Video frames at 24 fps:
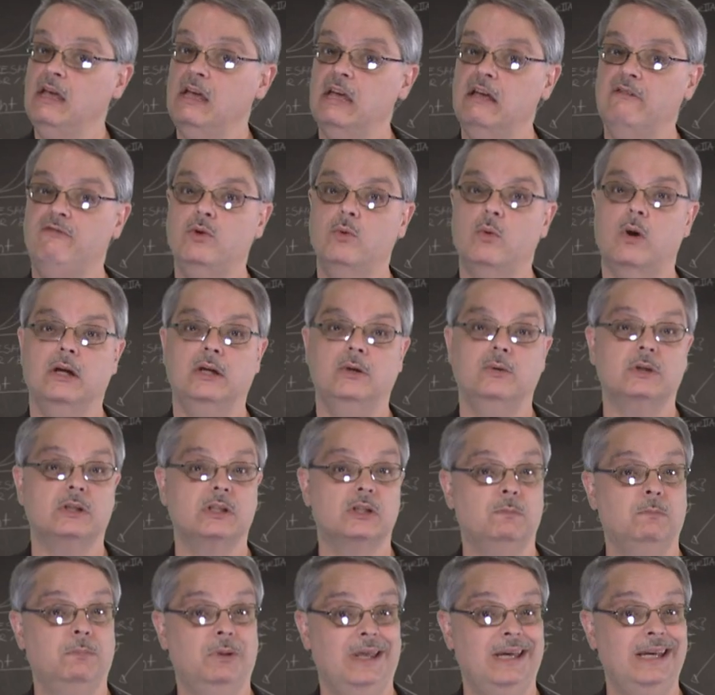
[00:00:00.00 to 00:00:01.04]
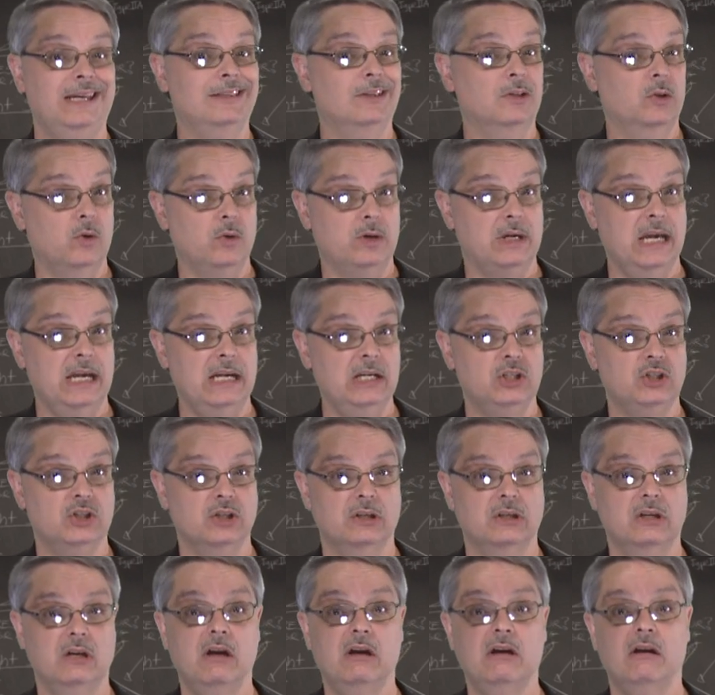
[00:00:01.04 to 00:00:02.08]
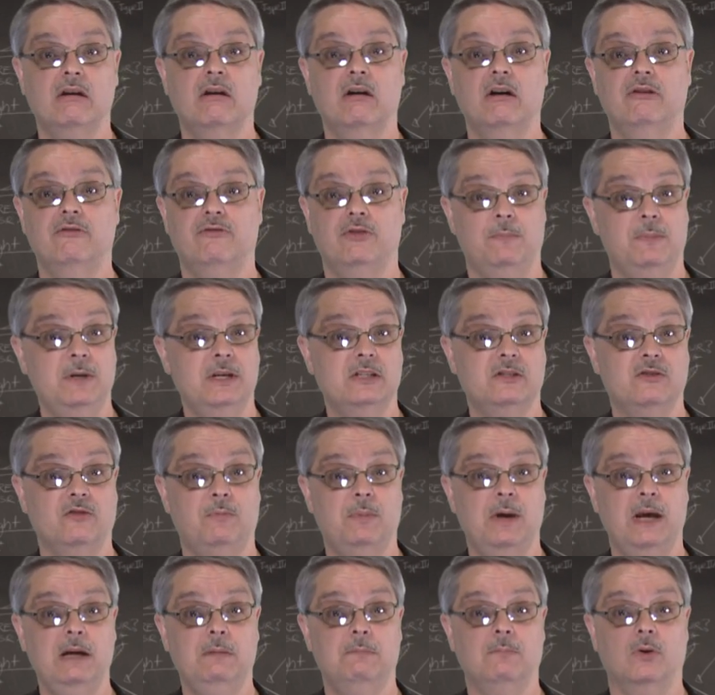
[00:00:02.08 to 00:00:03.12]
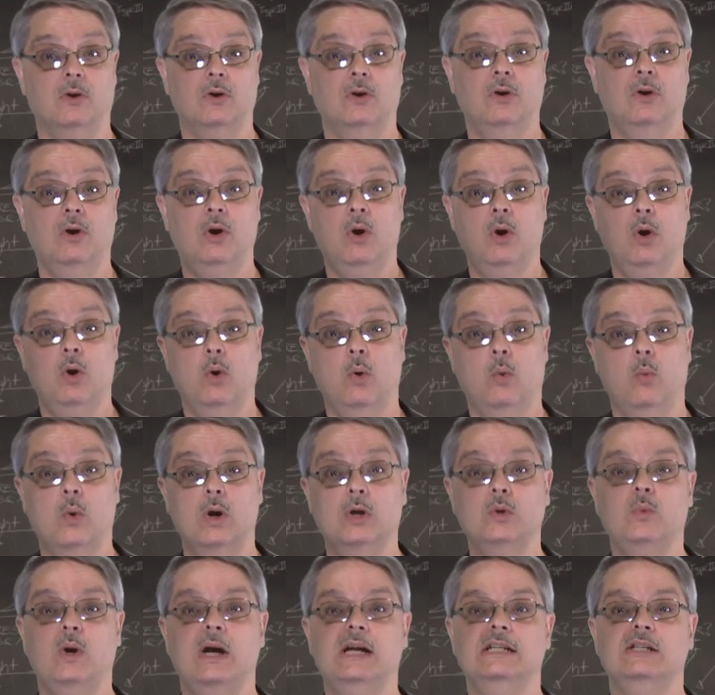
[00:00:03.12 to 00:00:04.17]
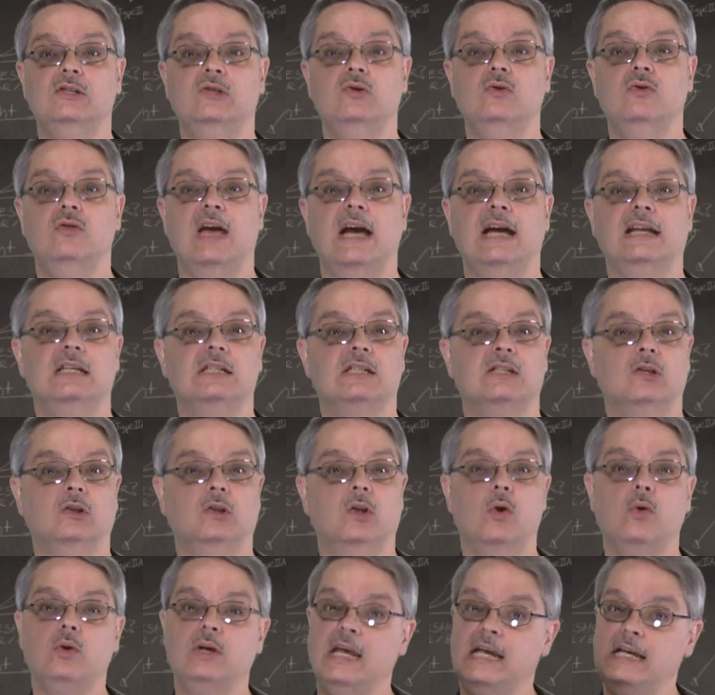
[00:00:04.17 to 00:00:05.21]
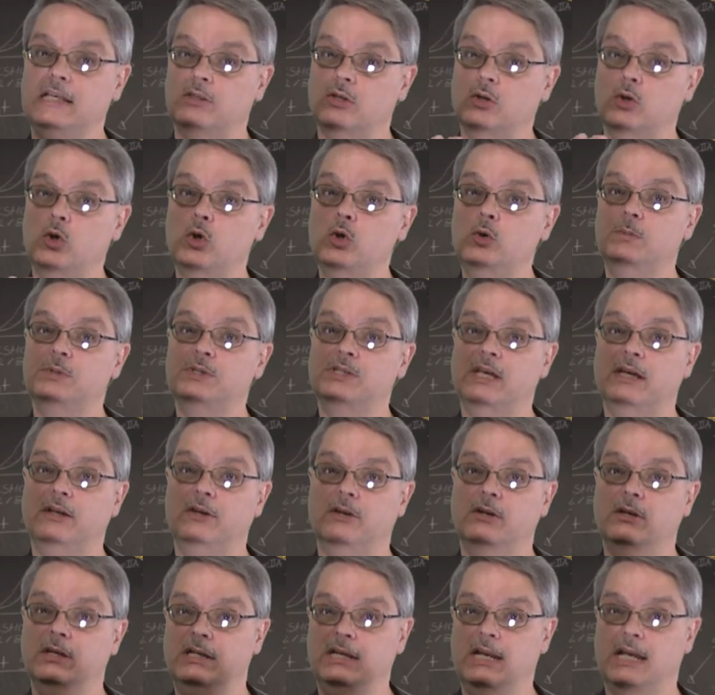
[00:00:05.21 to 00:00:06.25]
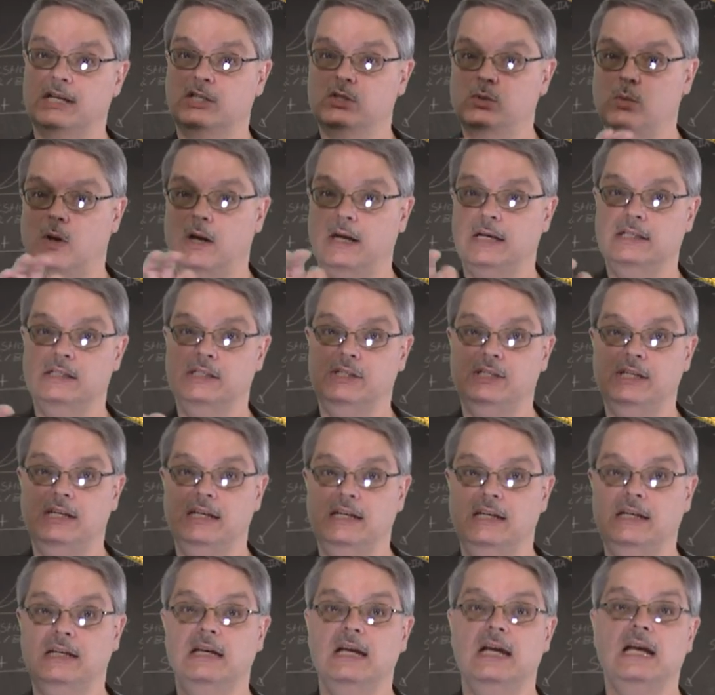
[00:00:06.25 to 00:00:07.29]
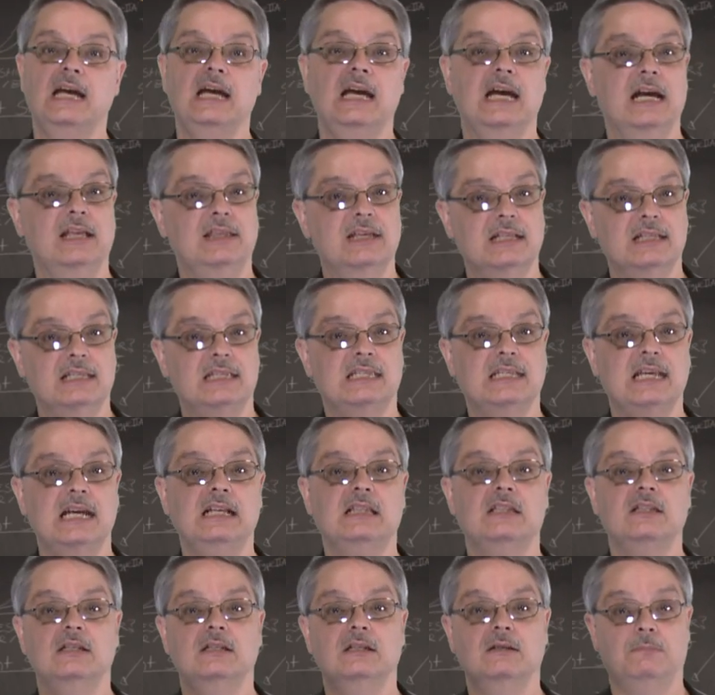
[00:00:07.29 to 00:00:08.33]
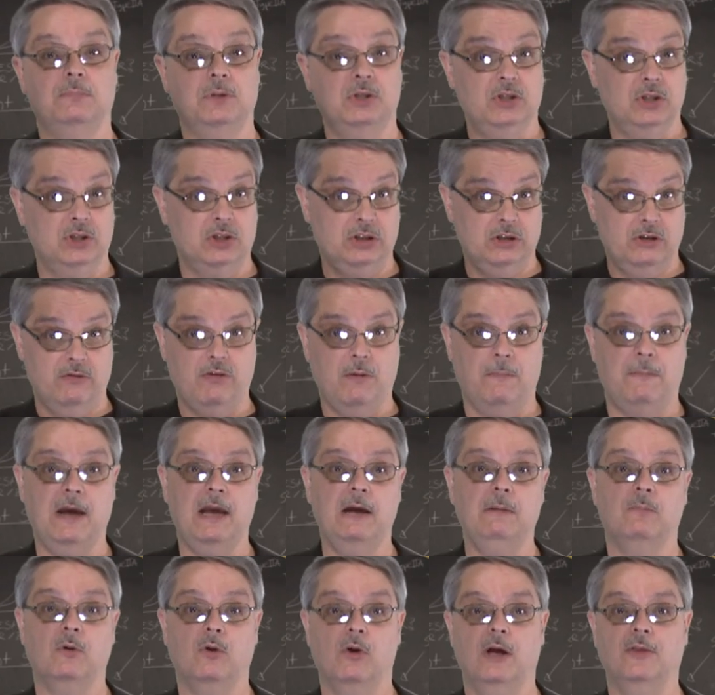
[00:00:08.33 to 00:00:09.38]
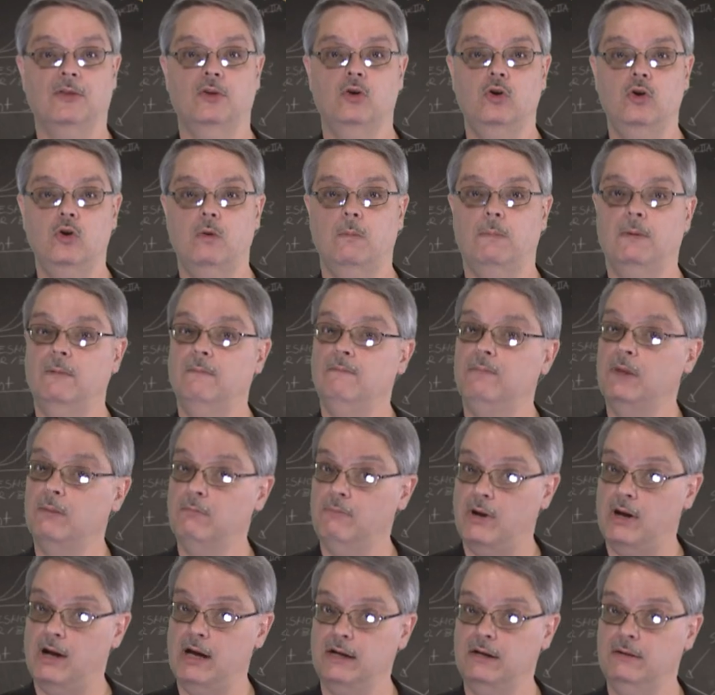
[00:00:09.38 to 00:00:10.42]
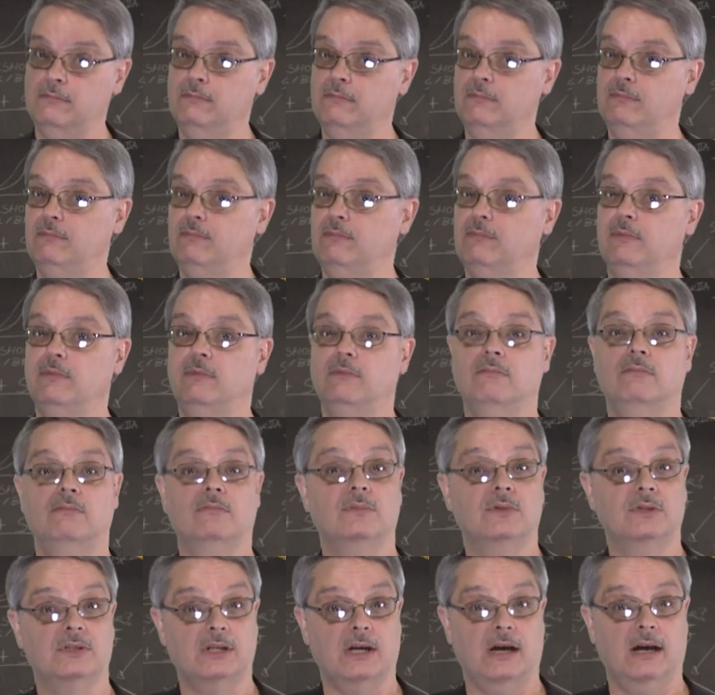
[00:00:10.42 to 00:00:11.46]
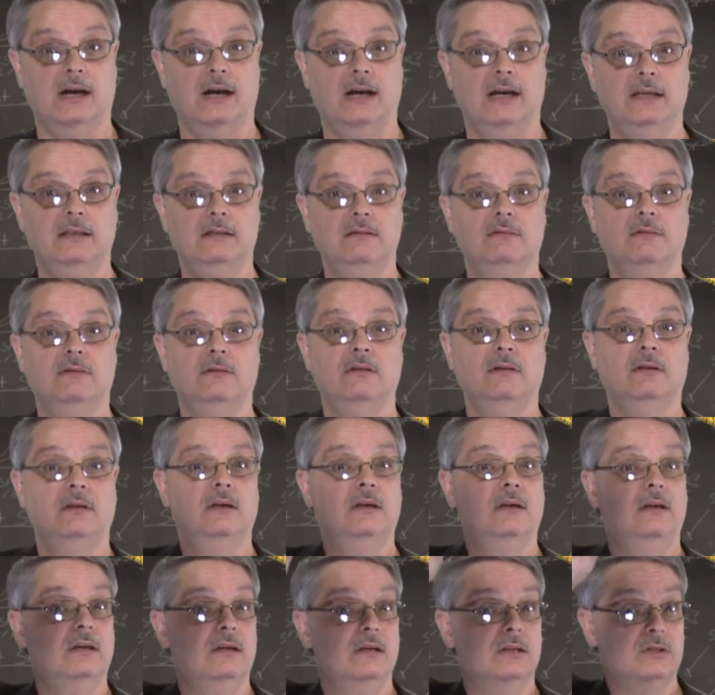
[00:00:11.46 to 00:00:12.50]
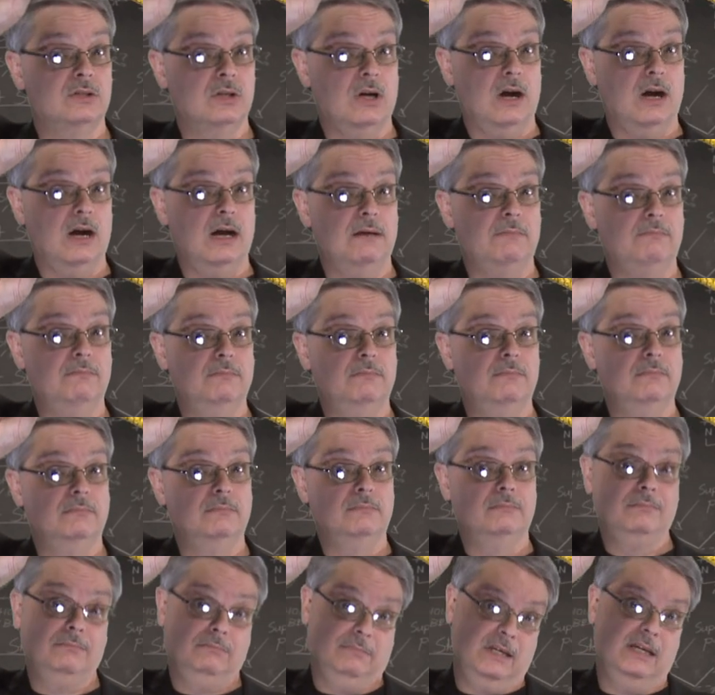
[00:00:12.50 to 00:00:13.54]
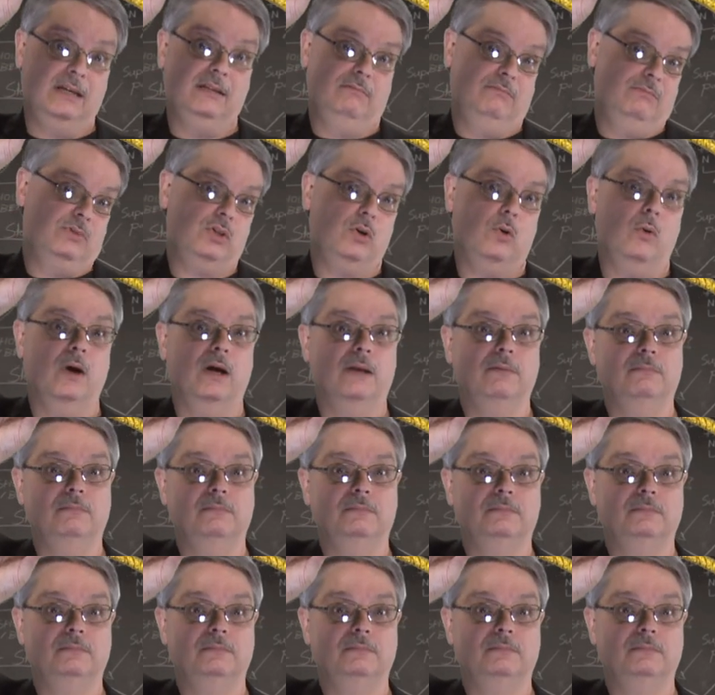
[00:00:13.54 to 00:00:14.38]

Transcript: If you want to explain the location of the piece of paper, one way to do that is to locate the hoop center in x, y, and z, and then state the position of the paper on the hoop: bottom, side, top, and so on.